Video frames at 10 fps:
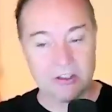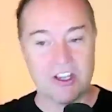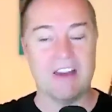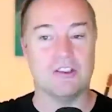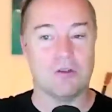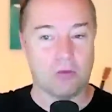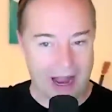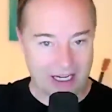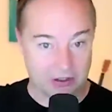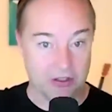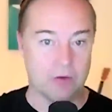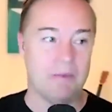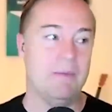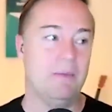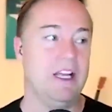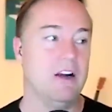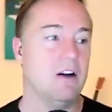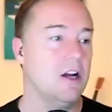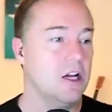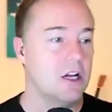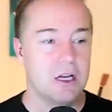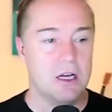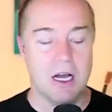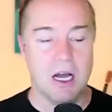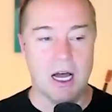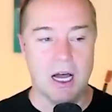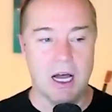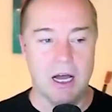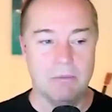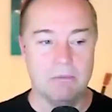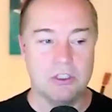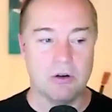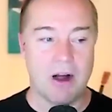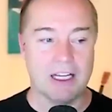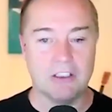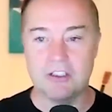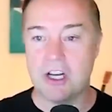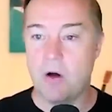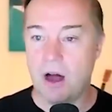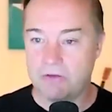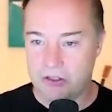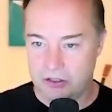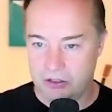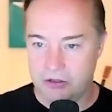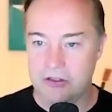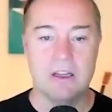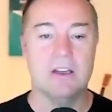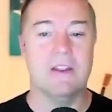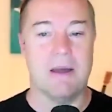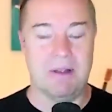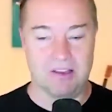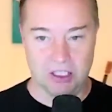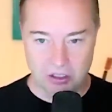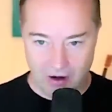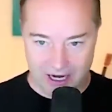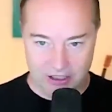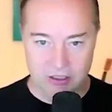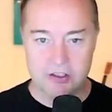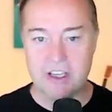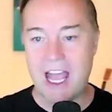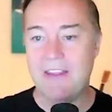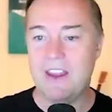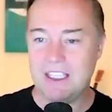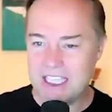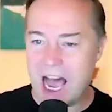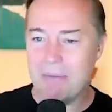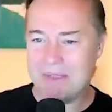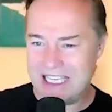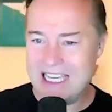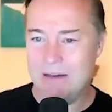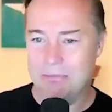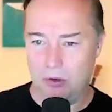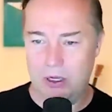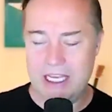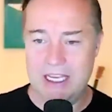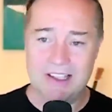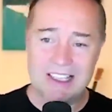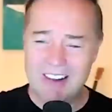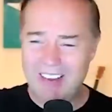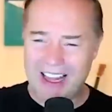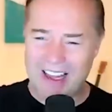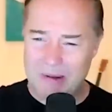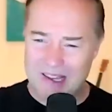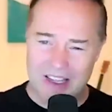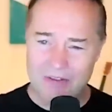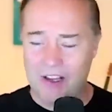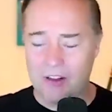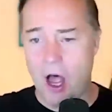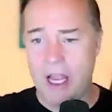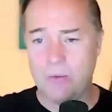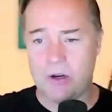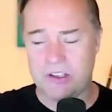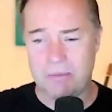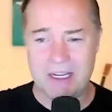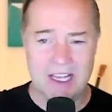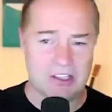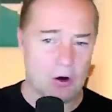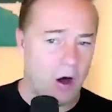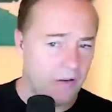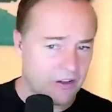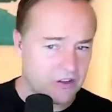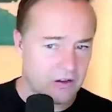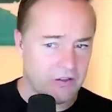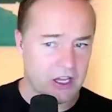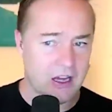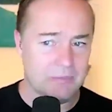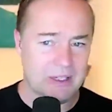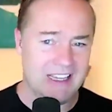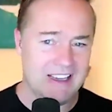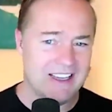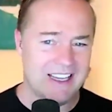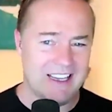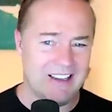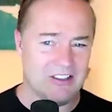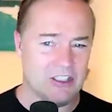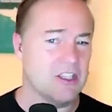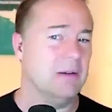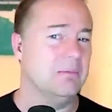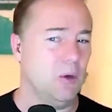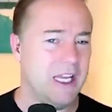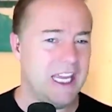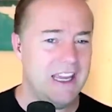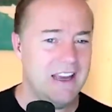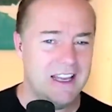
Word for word: has directors. So when people hear directors and officers, that means the directors and the top key employees. Is there like a specific line where somebody as an officer of the company is just an employee?